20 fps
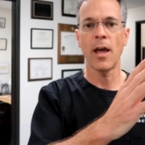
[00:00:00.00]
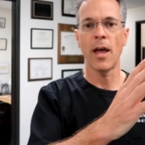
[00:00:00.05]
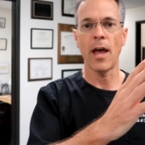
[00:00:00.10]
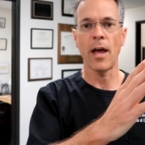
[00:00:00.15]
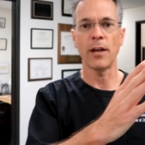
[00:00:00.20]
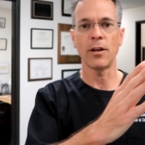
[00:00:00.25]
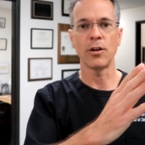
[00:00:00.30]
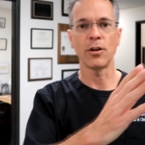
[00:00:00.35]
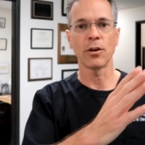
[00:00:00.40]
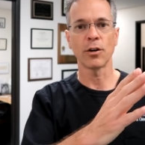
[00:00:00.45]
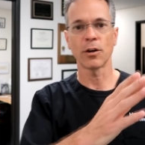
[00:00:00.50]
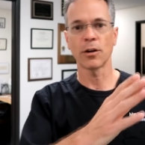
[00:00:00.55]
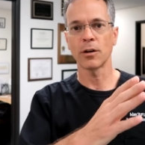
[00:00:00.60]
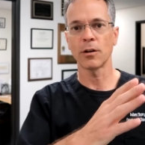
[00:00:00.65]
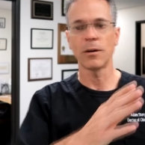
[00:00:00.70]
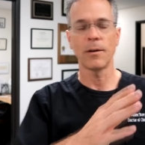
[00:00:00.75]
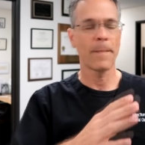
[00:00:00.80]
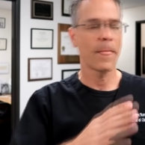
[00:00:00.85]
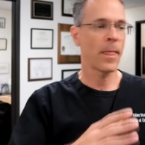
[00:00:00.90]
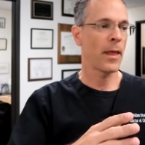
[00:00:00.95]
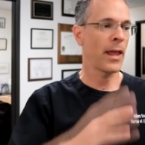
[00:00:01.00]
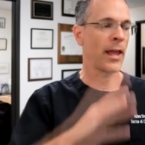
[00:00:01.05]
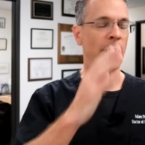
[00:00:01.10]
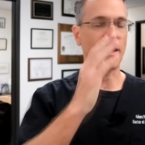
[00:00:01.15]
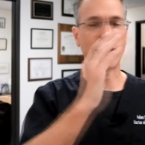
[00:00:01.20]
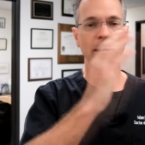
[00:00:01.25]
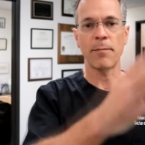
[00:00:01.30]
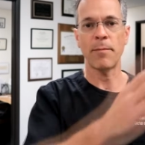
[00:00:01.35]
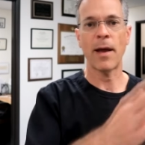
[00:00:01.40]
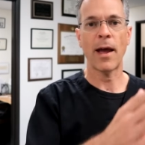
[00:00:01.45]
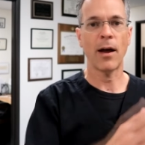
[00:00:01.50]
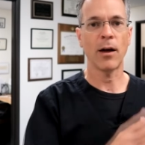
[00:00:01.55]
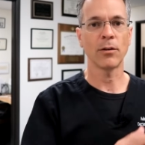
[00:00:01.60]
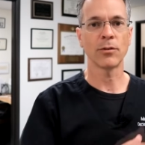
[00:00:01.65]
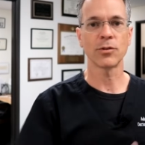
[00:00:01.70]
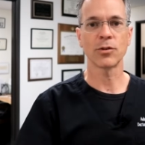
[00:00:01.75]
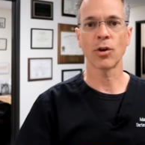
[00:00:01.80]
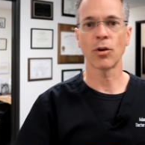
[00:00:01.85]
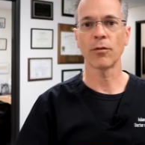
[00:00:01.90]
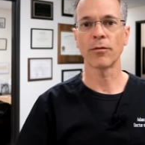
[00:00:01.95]
and you're 80
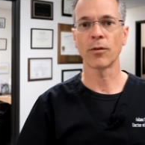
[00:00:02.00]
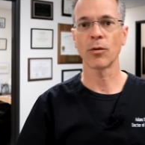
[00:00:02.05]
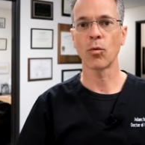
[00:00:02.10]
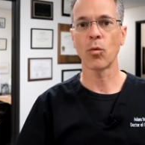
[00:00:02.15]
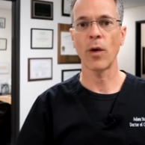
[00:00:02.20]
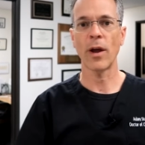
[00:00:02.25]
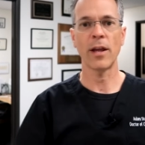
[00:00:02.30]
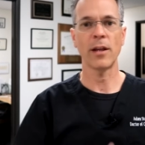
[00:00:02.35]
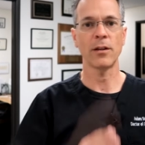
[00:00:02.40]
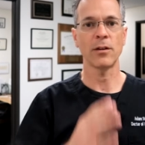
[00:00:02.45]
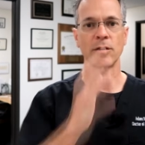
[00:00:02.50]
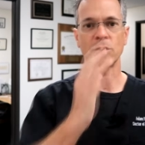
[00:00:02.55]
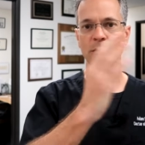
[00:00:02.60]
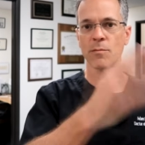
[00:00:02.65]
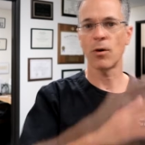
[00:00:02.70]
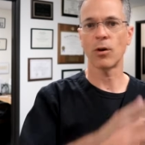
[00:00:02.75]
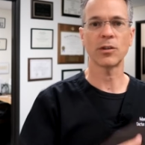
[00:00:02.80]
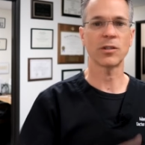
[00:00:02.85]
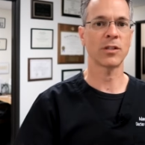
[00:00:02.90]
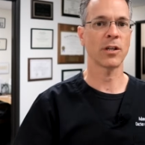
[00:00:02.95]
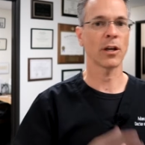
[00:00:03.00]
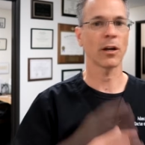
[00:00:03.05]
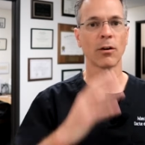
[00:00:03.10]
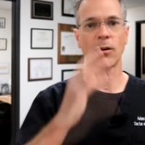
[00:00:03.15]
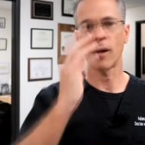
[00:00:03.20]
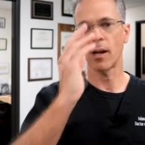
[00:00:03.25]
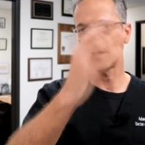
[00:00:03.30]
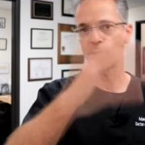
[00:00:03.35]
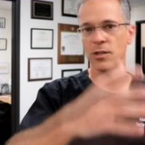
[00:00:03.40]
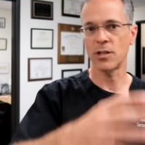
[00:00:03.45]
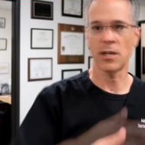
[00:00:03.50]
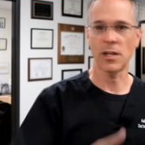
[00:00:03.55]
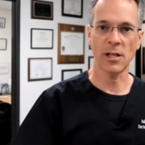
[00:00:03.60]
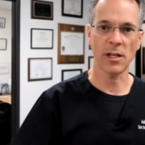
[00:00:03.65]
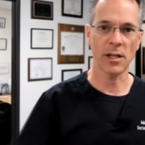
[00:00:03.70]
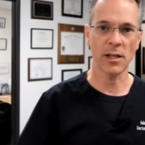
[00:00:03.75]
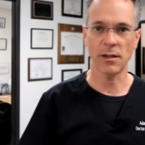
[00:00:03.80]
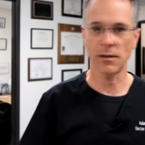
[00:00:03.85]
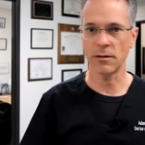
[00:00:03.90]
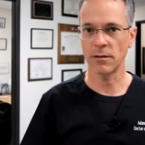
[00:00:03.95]
pounds overweight, you smoke cigarettes, you
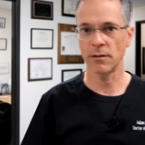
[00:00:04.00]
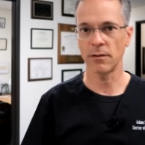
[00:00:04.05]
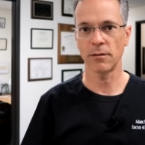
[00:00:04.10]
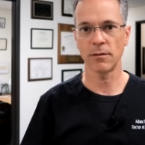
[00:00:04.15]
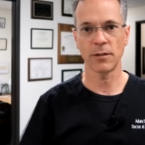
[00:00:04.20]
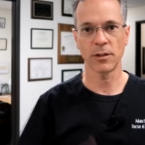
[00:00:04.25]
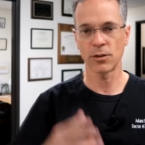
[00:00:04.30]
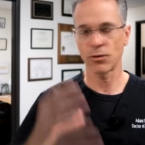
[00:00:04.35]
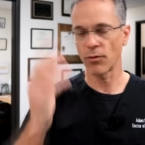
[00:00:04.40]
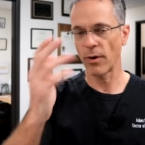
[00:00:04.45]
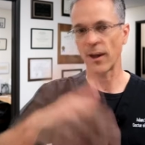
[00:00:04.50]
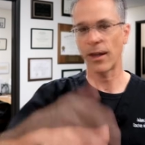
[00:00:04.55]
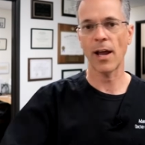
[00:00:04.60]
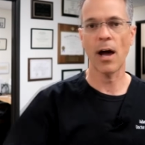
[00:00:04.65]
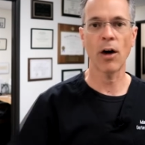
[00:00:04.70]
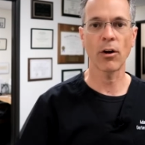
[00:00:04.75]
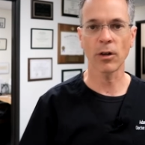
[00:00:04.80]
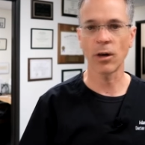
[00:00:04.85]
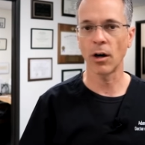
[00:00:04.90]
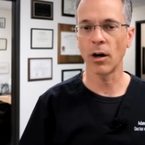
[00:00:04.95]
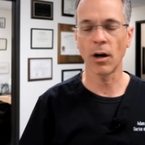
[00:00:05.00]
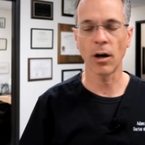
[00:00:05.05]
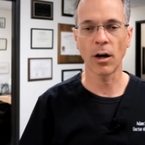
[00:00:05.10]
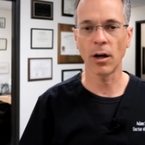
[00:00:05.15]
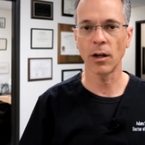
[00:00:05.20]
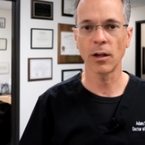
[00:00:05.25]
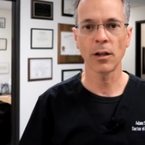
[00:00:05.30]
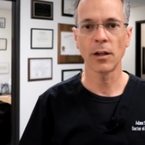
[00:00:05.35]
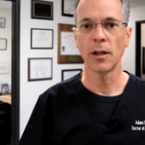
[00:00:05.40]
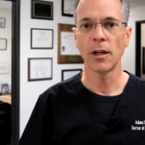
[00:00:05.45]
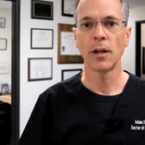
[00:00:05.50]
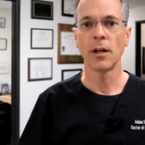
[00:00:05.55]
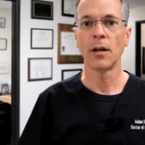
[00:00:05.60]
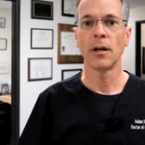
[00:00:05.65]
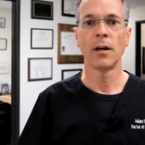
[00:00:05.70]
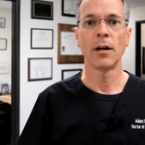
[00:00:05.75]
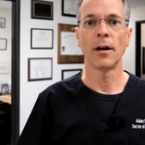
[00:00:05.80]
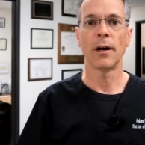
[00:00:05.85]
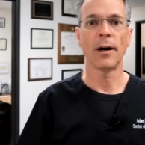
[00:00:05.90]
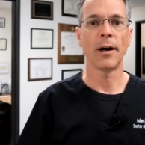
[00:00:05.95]
eat, you drink alcohol,
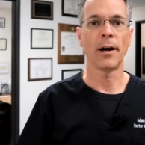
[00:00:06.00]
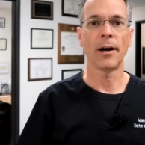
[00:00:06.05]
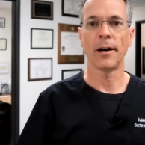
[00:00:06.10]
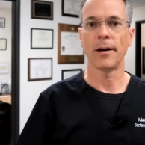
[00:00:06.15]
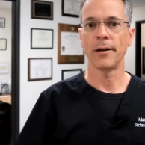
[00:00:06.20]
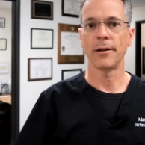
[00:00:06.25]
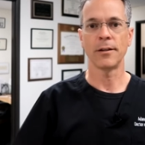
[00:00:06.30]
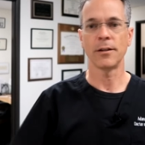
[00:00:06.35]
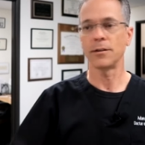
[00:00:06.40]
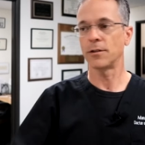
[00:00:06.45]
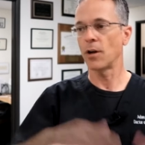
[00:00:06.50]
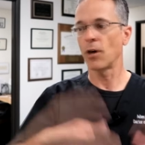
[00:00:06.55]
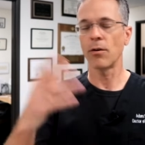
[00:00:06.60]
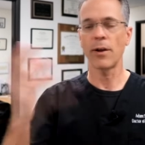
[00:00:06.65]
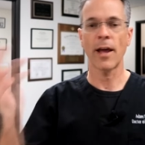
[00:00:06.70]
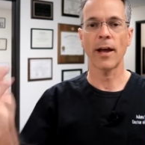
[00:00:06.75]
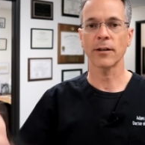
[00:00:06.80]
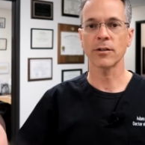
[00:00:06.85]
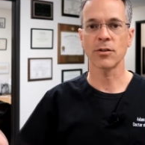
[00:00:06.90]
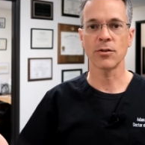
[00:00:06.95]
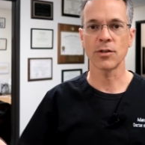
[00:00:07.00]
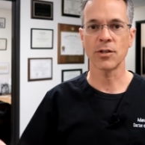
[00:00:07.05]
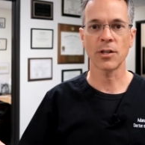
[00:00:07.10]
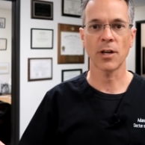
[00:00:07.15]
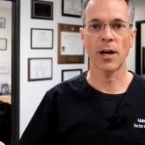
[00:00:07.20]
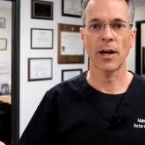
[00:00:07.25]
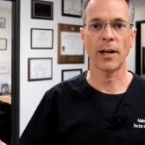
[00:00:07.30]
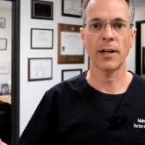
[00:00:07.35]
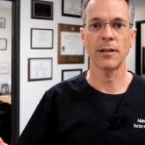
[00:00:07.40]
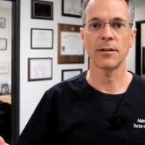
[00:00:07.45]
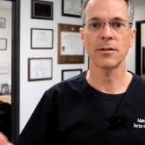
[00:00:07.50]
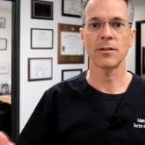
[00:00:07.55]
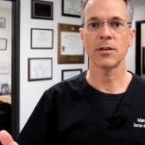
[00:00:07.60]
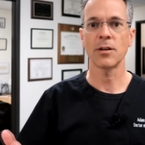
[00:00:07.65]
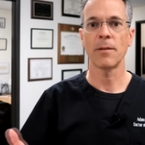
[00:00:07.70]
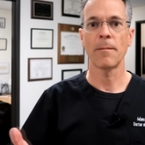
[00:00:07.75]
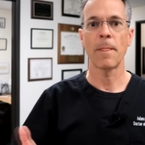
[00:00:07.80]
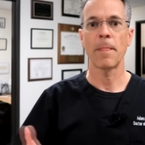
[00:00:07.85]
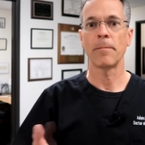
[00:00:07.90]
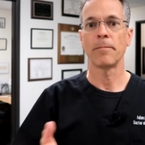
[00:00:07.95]
you don't exercise,
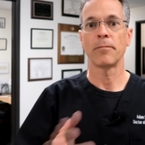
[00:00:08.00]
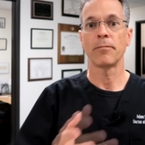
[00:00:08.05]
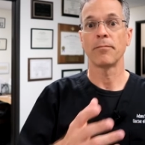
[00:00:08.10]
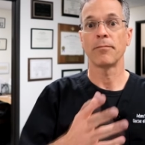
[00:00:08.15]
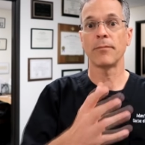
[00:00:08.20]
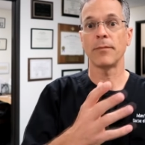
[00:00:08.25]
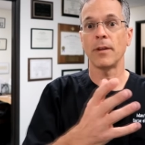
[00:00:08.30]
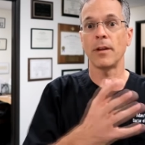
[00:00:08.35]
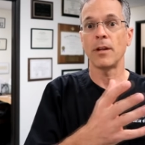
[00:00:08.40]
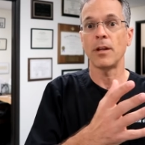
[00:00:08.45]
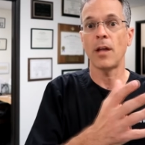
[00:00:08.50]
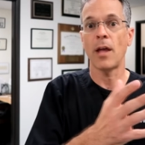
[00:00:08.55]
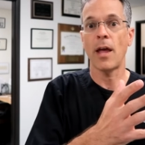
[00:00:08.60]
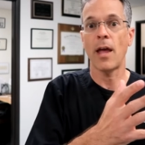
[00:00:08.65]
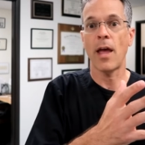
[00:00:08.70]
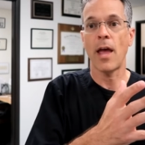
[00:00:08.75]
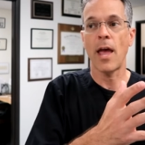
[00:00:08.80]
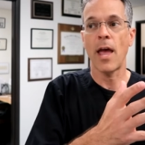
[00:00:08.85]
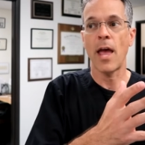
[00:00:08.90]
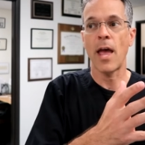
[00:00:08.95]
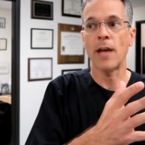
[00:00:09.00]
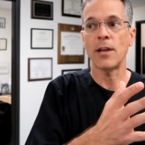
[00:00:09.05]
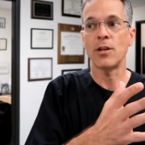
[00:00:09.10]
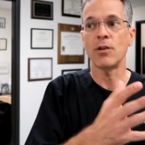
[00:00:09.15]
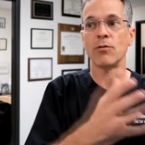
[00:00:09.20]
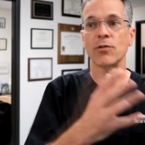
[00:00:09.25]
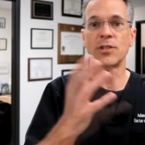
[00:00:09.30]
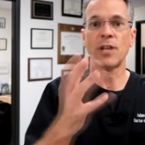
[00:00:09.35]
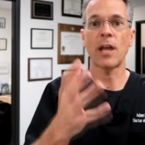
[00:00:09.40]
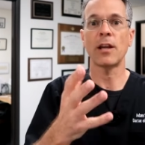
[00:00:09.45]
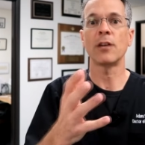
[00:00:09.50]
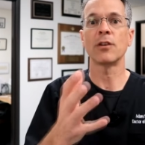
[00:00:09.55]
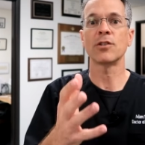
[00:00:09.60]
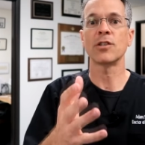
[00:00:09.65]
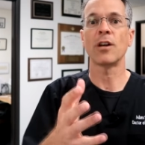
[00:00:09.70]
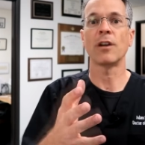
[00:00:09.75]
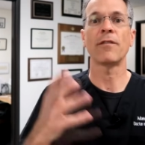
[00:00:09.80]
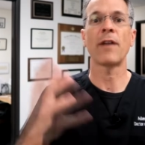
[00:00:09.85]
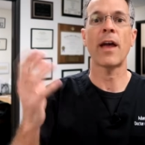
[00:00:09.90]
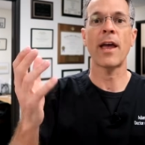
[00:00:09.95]
and you say to
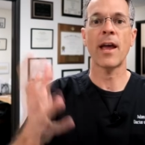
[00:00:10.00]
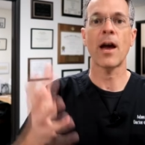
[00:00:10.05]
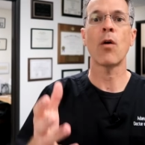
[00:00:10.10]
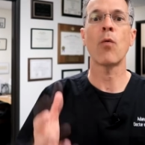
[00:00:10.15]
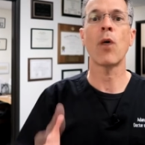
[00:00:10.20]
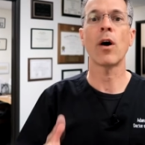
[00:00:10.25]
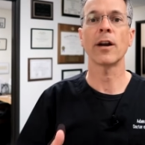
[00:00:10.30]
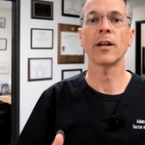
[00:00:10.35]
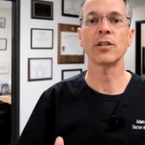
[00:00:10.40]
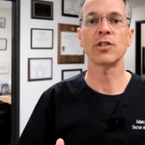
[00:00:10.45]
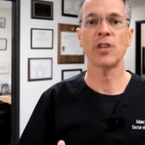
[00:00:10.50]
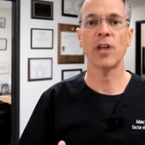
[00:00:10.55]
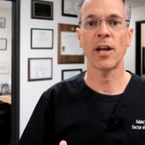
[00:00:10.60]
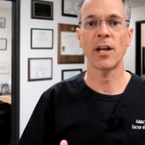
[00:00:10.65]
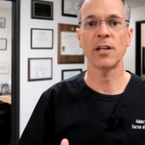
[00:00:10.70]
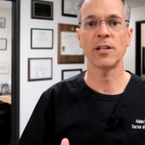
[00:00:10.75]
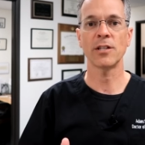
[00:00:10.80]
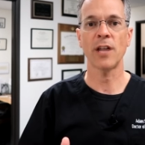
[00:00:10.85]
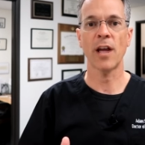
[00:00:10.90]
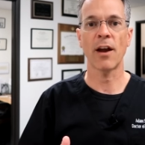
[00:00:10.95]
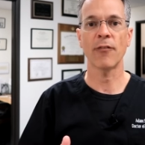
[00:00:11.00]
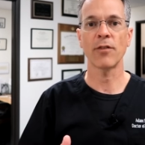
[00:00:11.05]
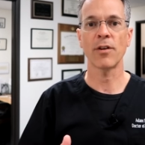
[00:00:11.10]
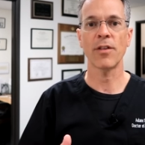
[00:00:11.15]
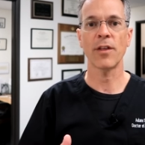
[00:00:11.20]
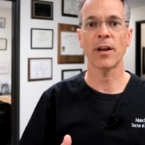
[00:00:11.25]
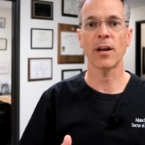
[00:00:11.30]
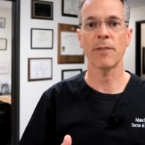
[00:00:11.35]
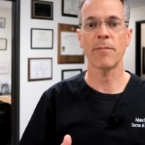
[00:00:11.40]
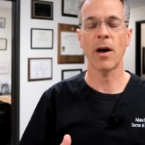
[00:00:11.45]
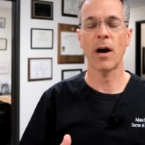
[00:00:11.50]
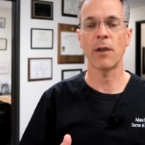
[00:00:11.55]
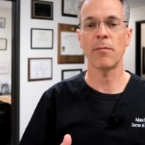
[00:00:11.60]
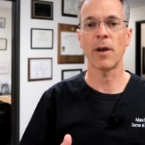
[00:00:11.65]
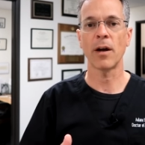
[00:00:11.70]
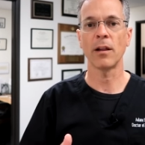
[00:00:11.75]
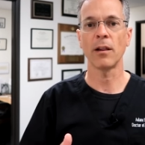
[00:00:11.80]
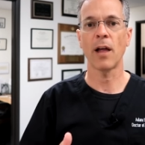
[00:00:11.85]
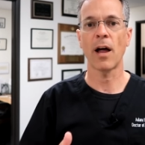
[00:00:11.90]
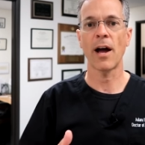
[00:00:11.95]
yourself, hey, I want to change everything about
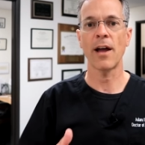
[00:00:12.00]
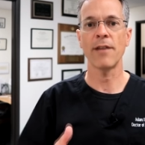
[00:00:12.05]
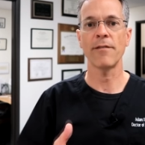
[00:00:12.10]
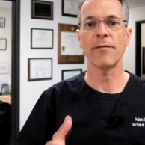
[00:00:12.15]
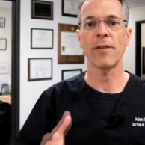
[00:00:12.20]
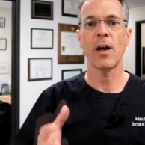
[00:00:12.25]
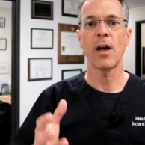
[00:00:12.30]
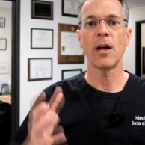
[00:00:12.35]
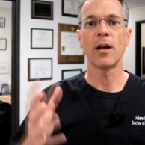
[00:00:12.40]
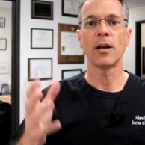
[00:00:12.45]
my life,